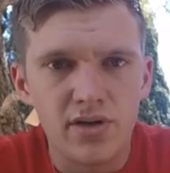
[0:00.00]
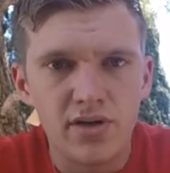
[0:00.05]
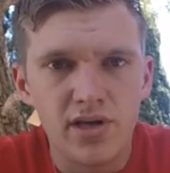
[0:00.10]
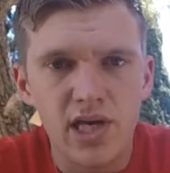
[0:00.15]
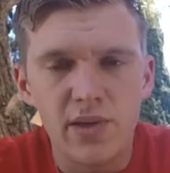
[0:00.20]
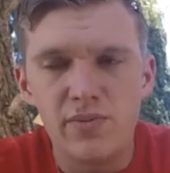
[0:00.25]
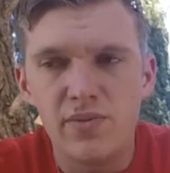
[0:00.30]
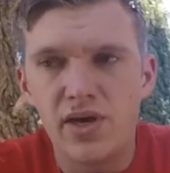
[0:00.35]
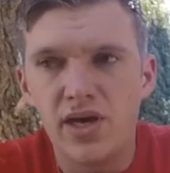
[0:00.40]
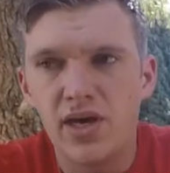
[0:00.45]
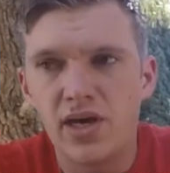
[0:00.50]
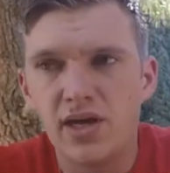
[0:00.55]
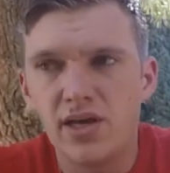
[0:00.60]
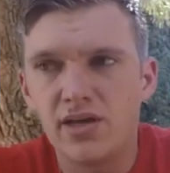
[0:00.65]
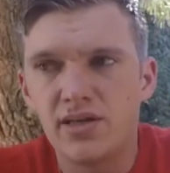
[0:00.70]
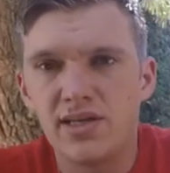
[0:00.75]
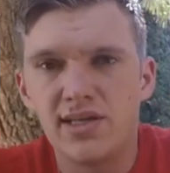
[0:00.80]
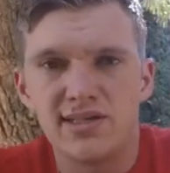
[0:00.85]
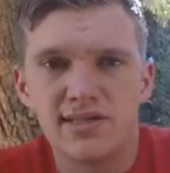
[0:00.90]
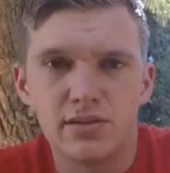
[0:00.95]
It may
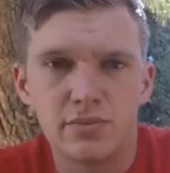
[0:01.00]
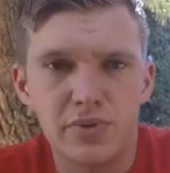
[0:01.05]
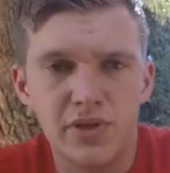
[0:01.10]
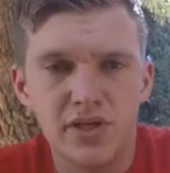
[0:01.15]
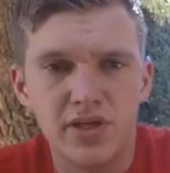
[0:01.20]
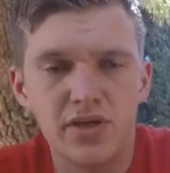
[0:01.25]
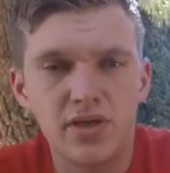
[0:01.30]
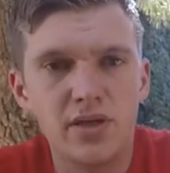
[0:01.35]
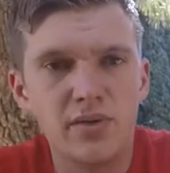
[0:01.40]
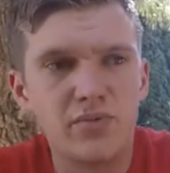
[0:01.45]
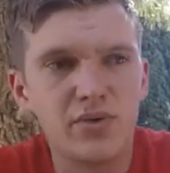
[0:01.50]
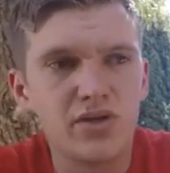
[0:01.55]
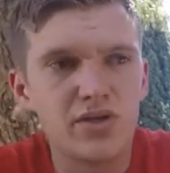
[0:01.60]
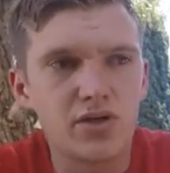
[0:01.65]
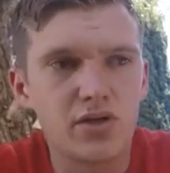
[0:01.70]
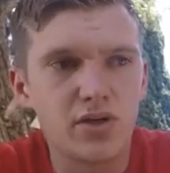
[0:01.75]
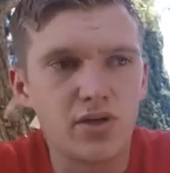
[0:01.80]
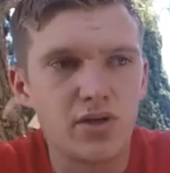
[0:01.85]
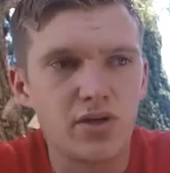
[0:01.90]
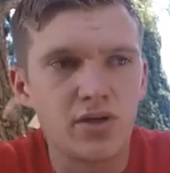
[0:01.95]
disappear and
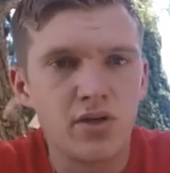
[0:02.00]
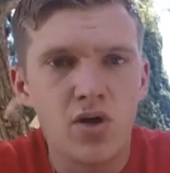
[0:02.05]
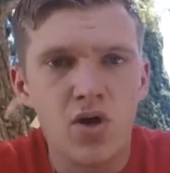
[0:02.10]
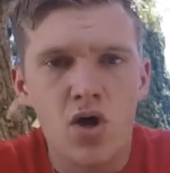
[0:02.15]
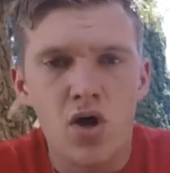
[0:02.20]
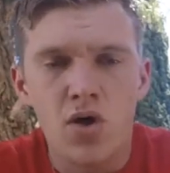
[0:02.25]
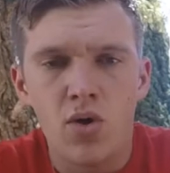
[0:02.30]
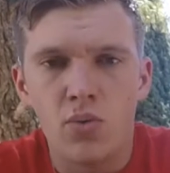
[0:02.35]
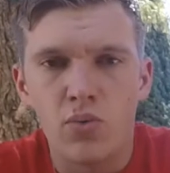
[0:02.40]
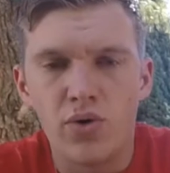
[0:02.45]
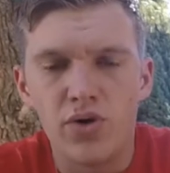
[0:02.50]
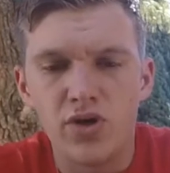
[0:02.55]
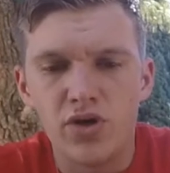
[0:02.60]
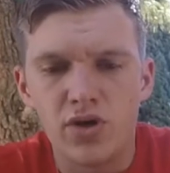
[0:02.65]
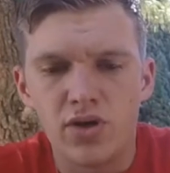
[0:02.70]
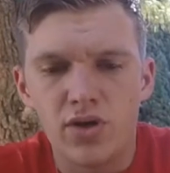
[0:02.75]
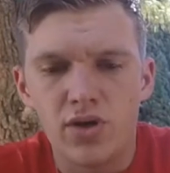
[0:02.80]
return, where